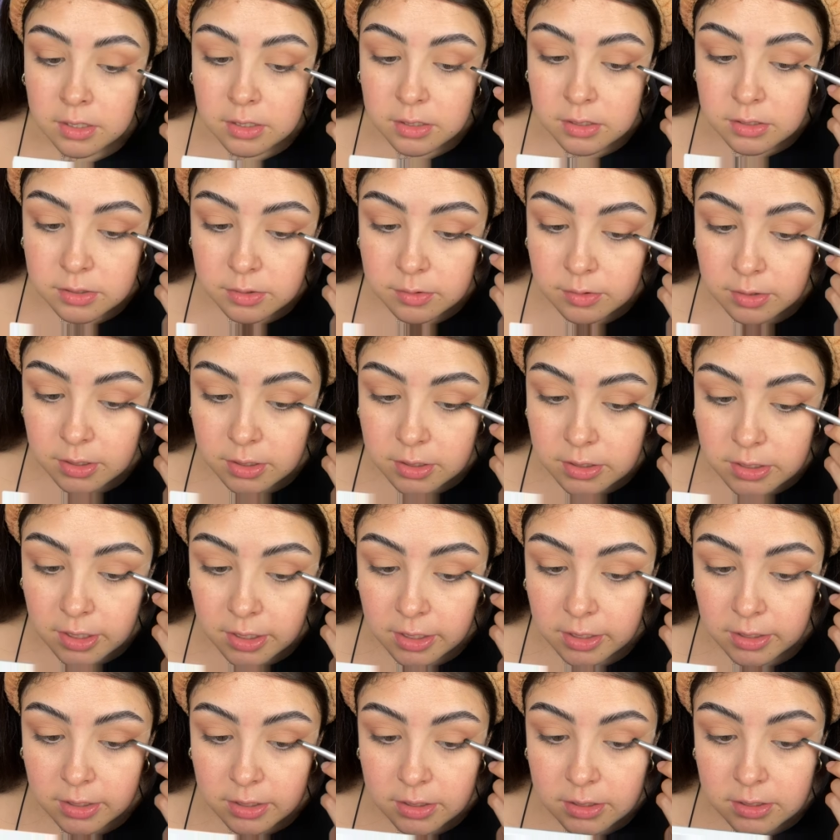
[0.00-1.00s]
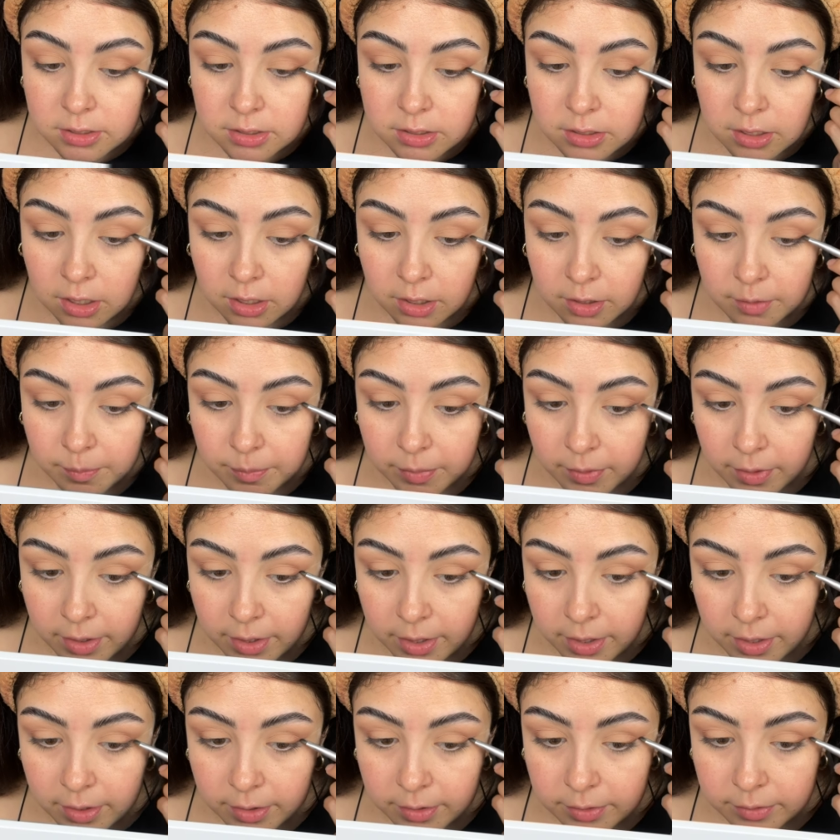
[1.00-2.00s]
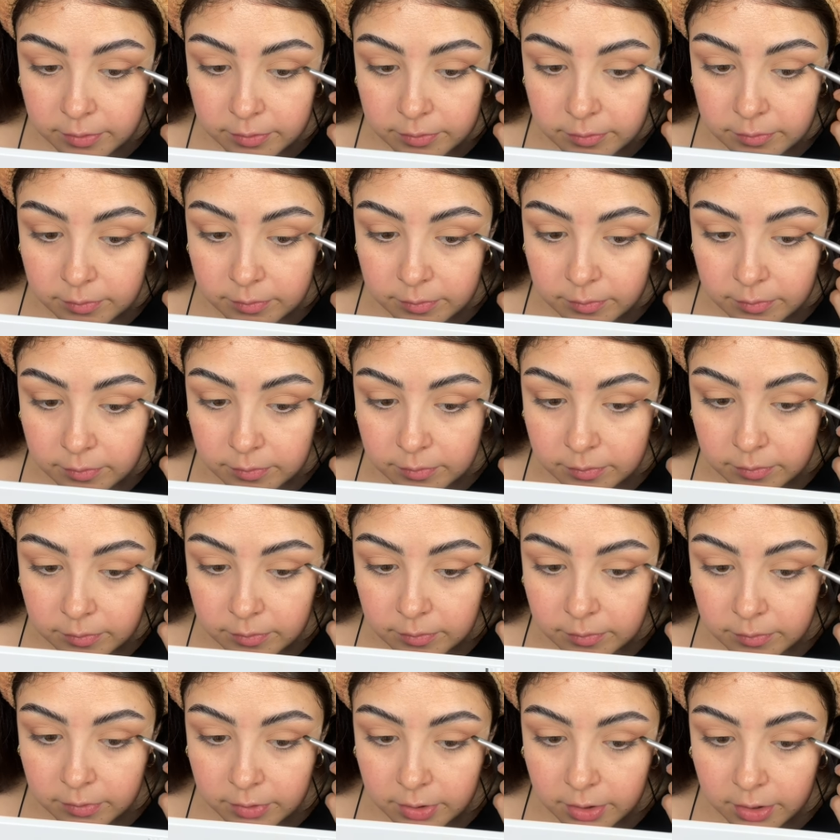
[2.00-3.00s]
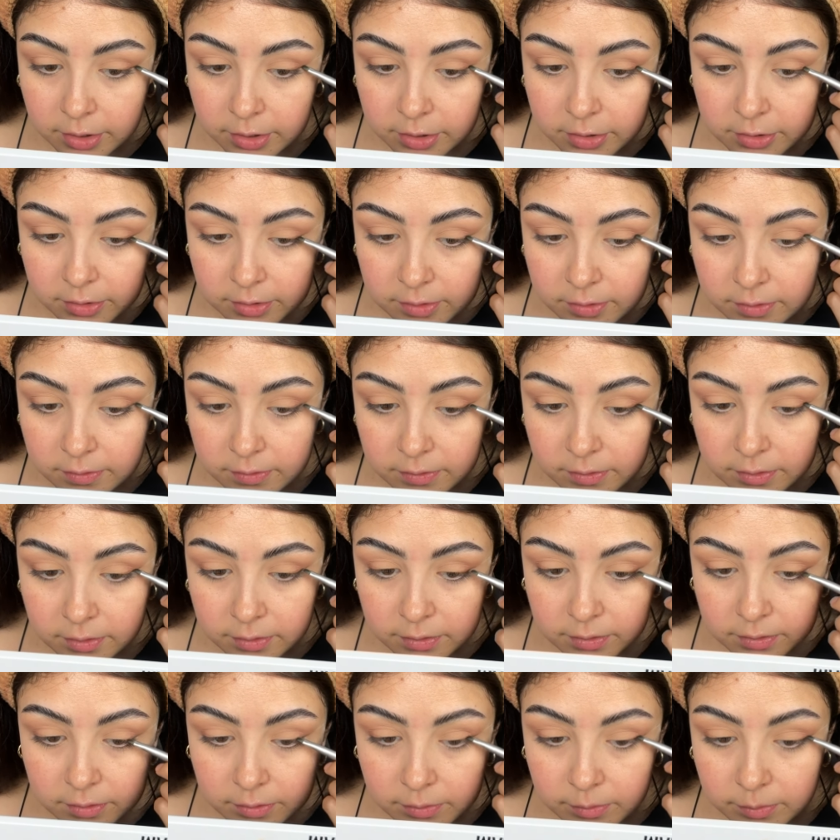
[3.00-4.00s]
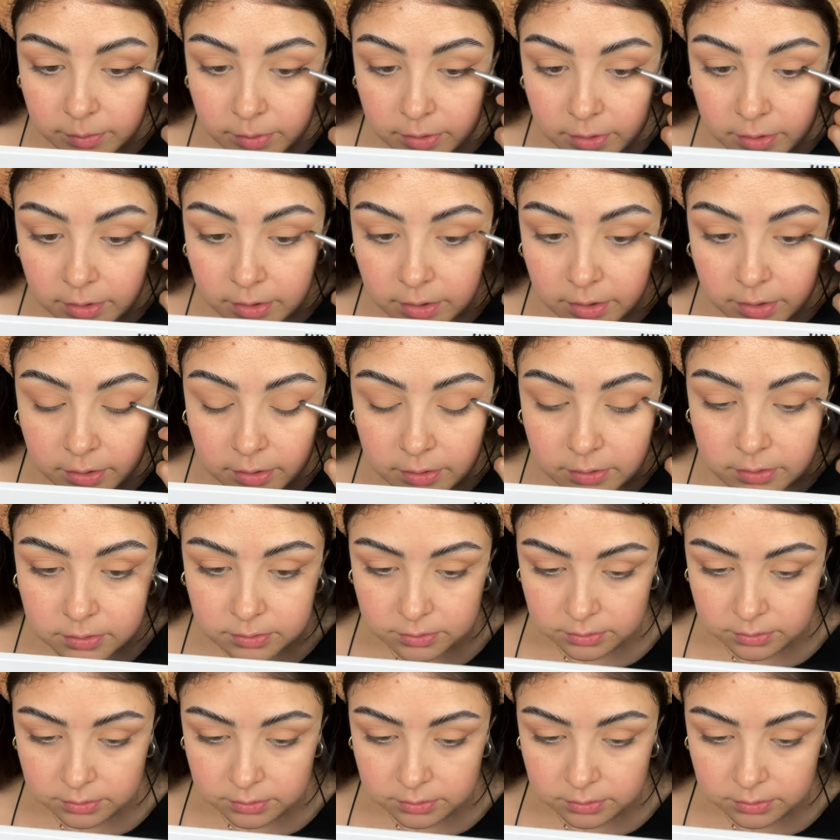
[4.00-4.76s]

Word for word: So we're gonna take this dark brown, kind of just do one of these.